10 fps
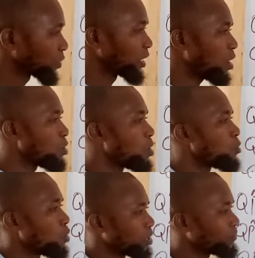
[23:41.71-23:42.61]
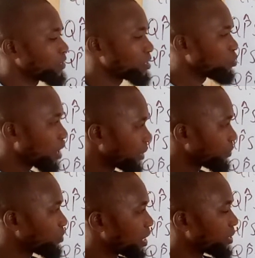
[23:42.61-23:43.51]
Now, one of the things we
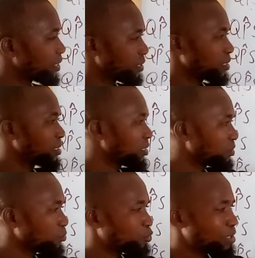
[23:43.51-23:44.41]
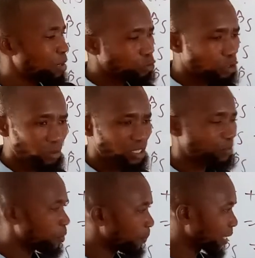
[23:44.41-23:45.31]
can do now is circuit
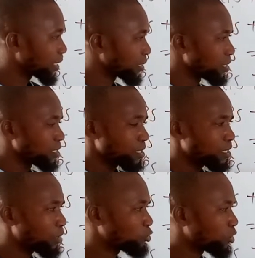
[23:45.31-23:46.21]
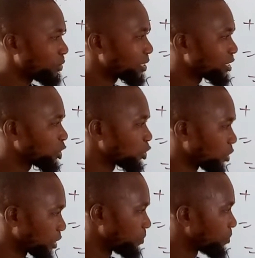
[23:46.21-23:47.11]
geometric properties, circuit geometric
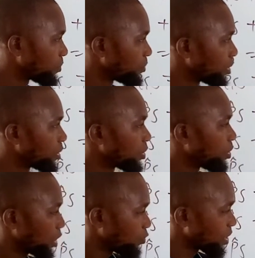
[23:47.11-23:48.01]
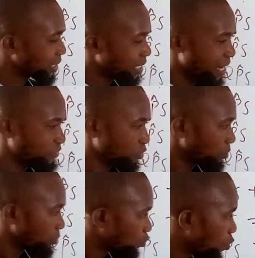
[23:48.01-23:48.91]
theory. Okay, we'll still have
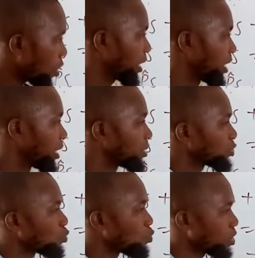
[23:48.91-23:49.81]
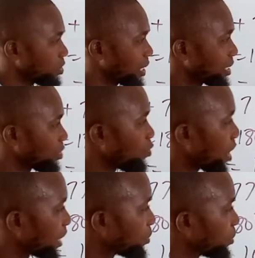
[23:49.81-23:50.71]
some work here. So one other thing we
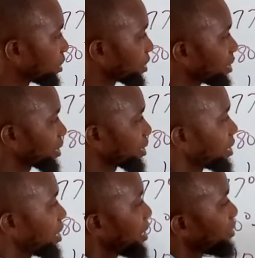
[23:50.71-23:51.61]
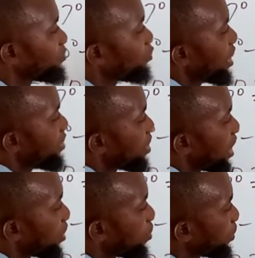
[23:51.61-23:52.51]
can do is, since where we
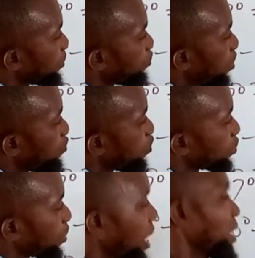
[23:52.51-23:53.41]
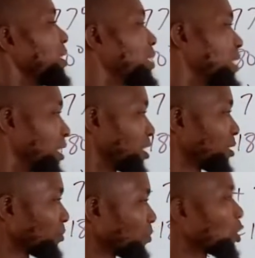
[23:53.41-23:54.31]
are going, what we want to get is
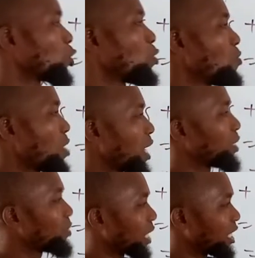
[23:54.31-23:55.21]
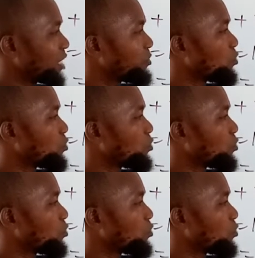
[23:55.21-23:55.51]
this. So what we can do is, I think